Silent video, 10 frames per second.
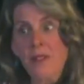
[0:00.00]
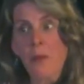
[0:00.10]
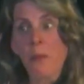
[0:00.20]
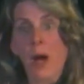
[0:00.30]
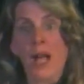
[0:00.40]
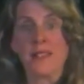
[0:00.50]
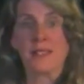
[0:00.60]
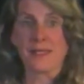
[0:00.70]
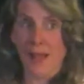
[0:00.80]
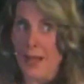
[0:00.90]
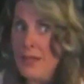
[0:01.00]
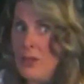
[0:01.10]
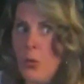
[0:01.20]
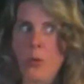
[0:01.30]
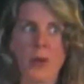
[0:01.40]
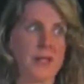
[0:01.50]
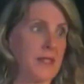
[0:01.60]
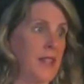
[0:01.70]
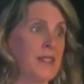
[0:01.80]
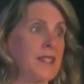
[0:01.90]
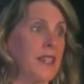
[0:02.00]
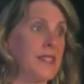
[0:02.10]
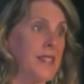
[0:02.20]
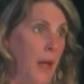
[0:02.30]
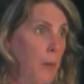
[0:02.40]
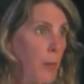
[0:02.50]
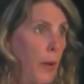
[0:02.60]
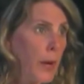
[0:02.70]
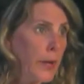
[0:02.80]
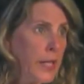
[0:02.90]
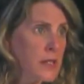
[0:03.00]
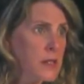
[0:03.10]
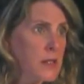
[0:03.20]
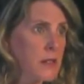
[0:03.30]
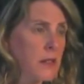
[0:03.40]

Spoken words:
my son or my son's contemporaries,